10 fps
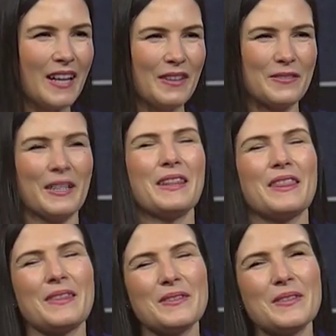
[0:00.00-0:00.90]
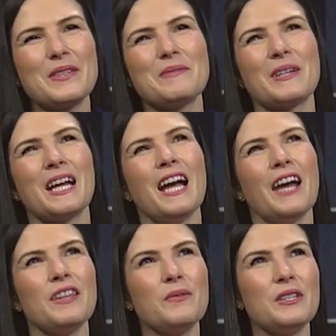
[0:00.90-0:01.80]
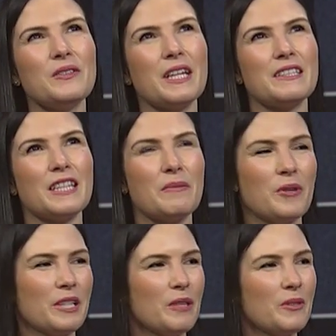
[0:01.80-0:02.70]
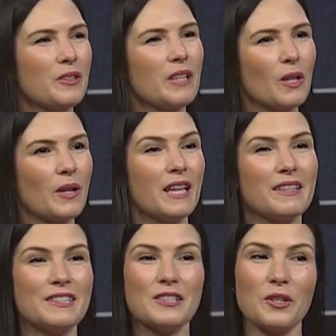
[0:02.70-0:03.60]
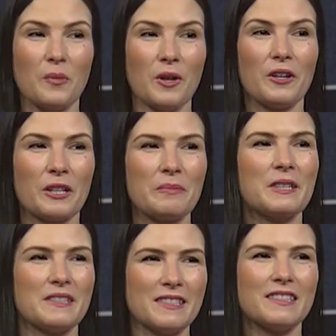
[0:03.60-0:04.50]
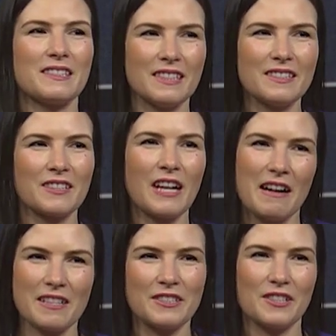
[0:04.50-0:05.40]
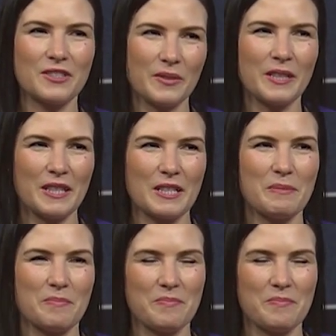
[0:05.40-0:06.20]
Halfway through the book. I think when you get to that point in the book, you're like, okay, this is going to work because these characters are doing things